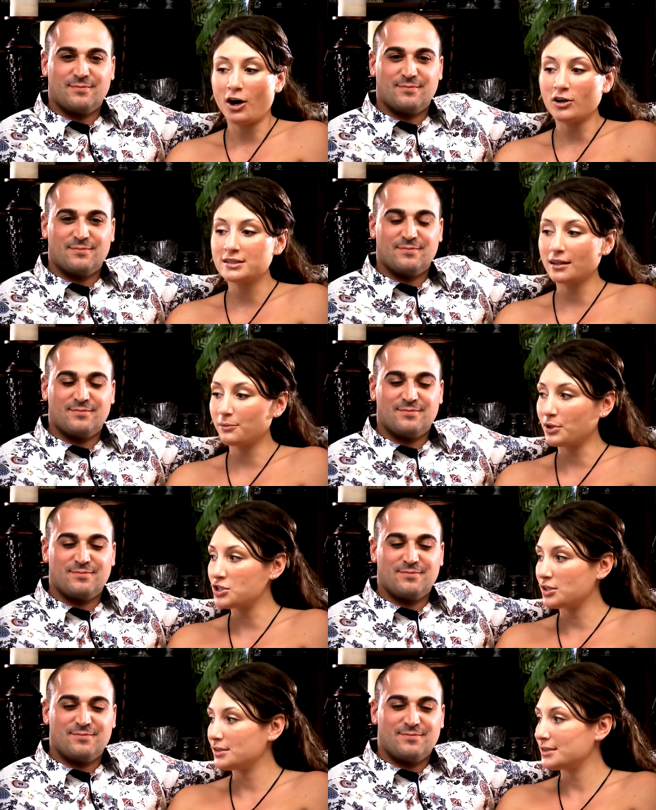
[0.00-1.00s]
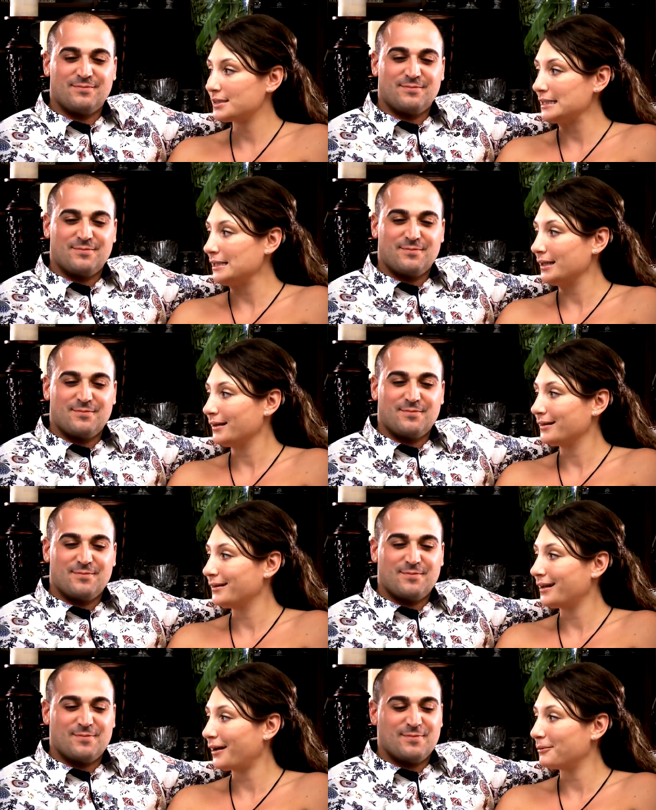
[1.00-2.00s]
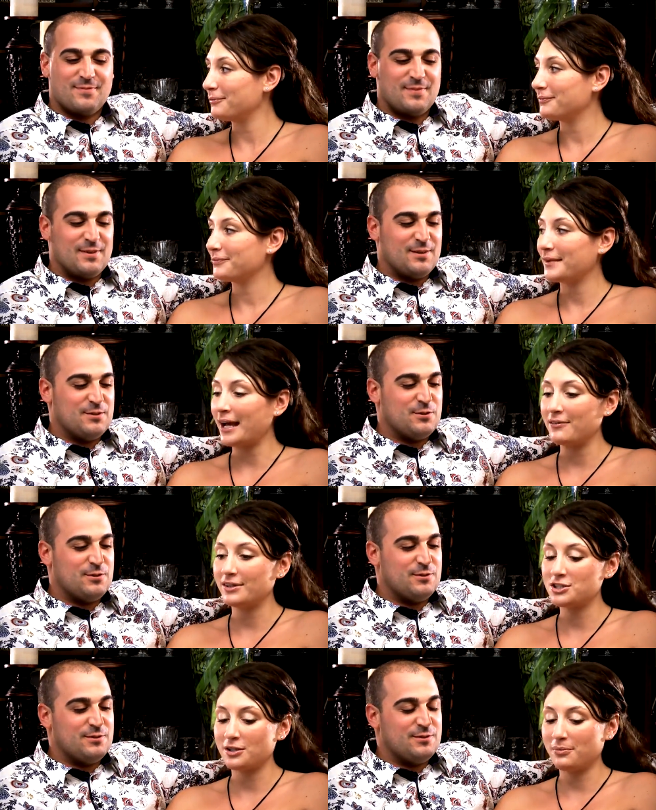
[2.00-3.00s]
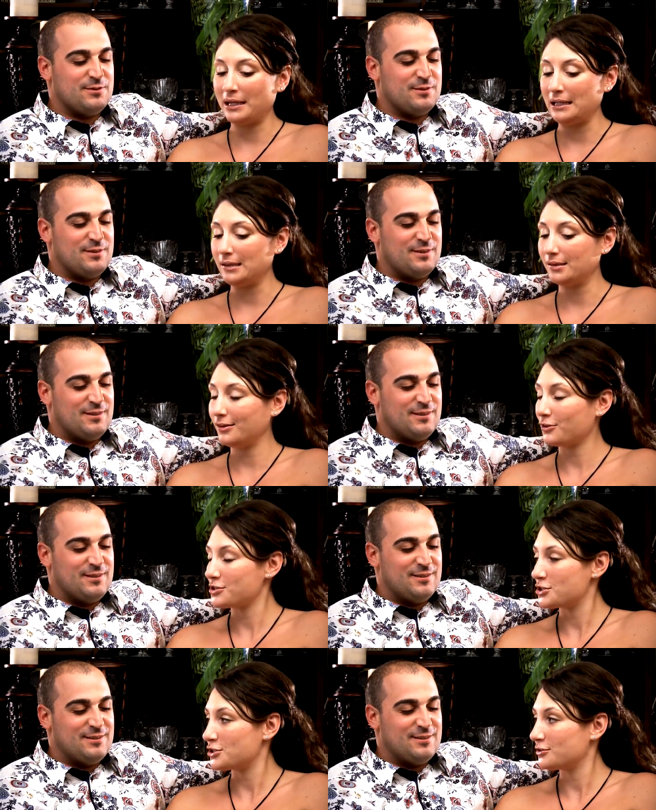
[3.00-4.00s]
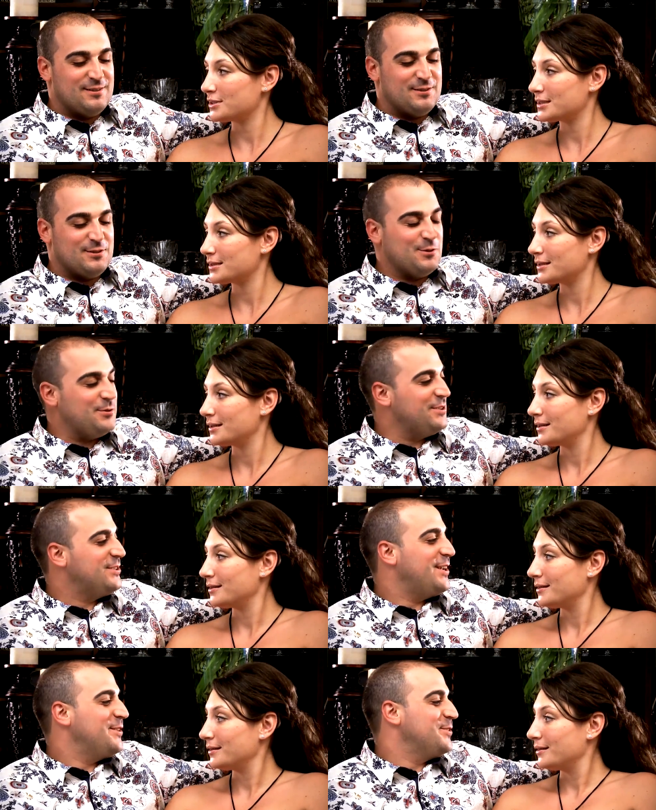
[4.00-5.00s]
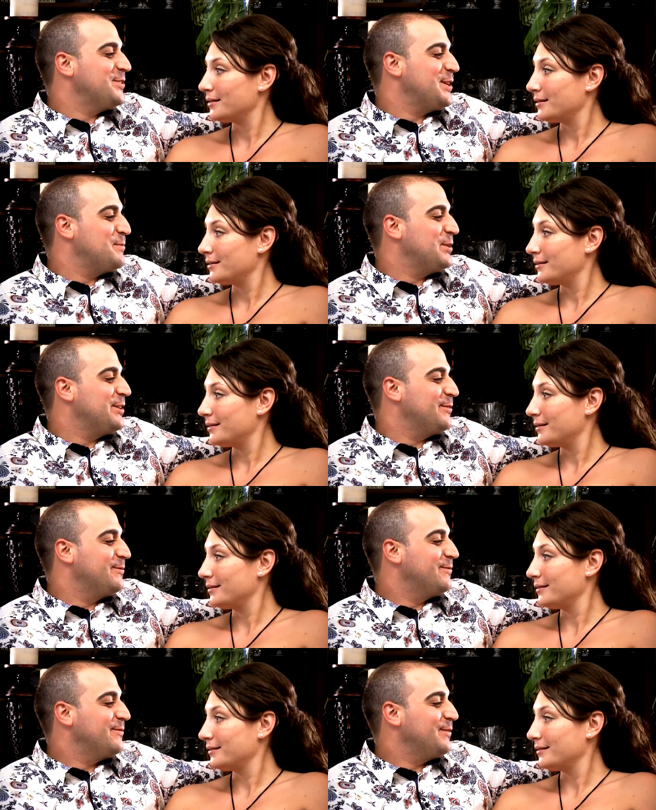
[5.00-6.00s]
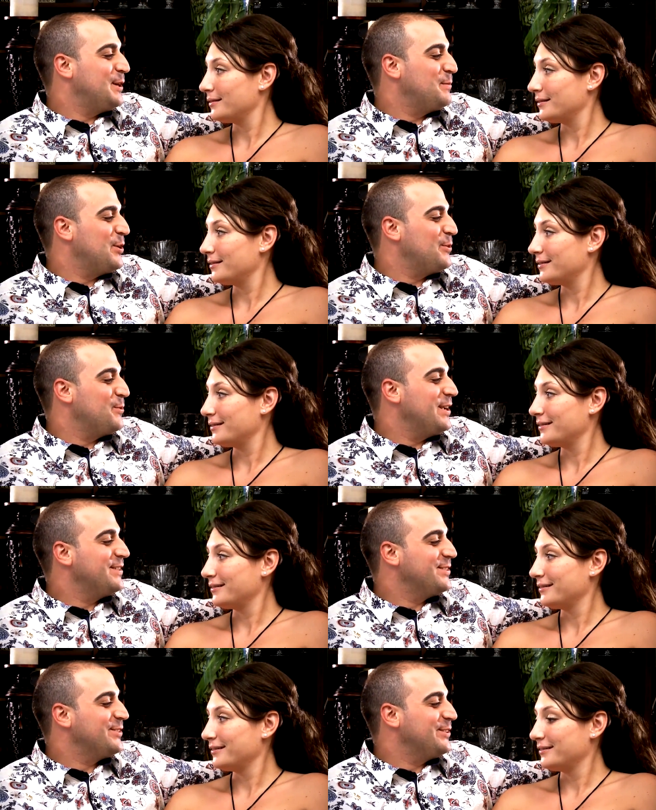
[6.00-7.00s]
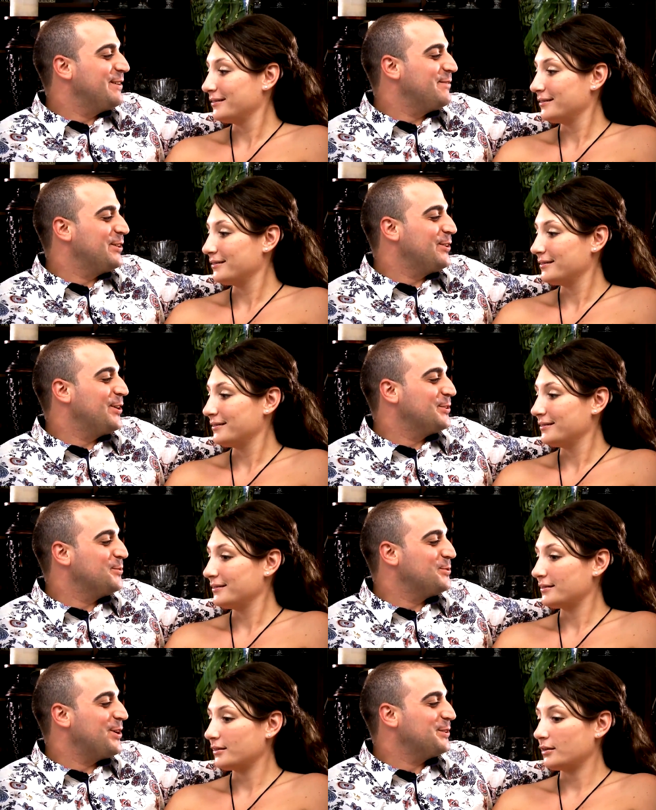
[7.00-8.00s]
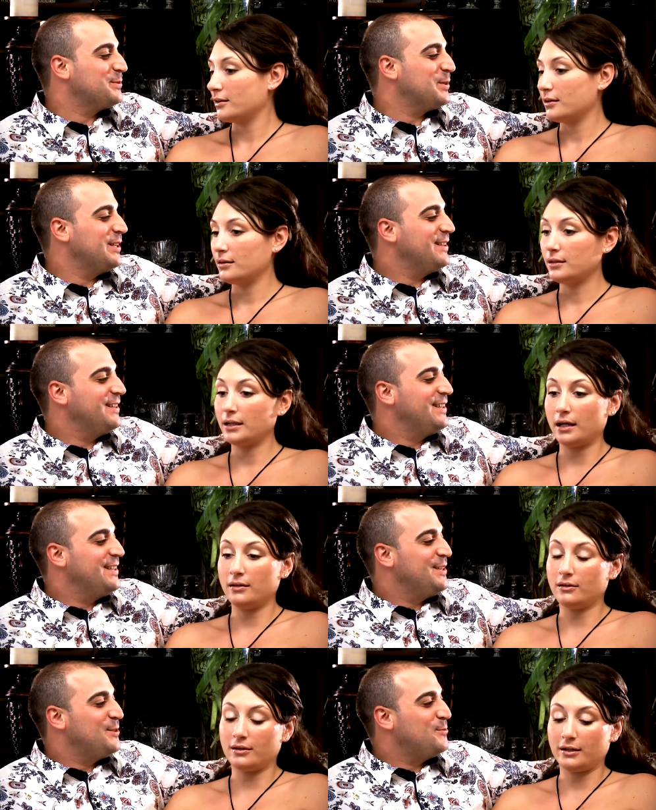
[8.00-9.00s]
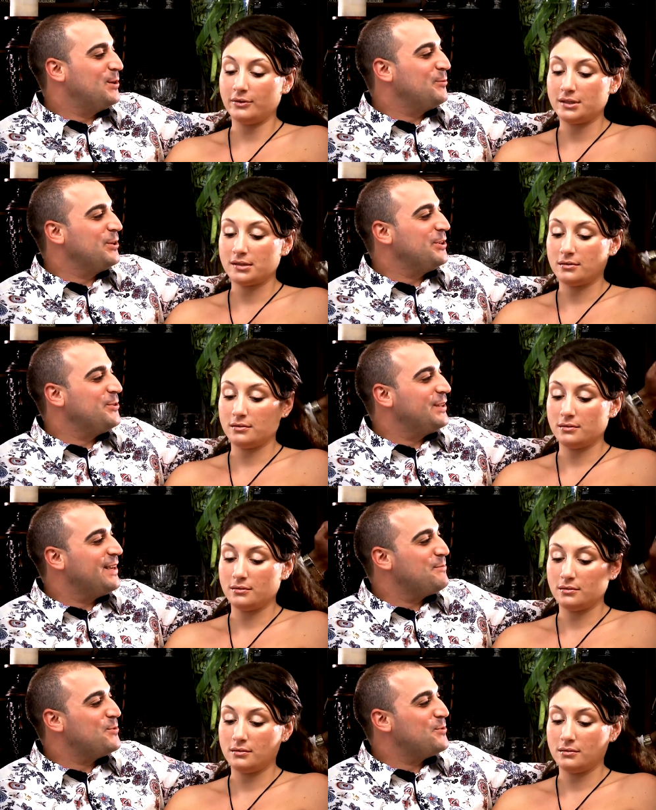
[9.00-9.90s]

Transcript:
Speaker 1: All celebrations, eating and um, having champagne and orange juice.
Speaker 2: So in the standard statement of I'm not awake until 11 o'clock. Don't talk to me. Yeah, no. I Where was... were you at that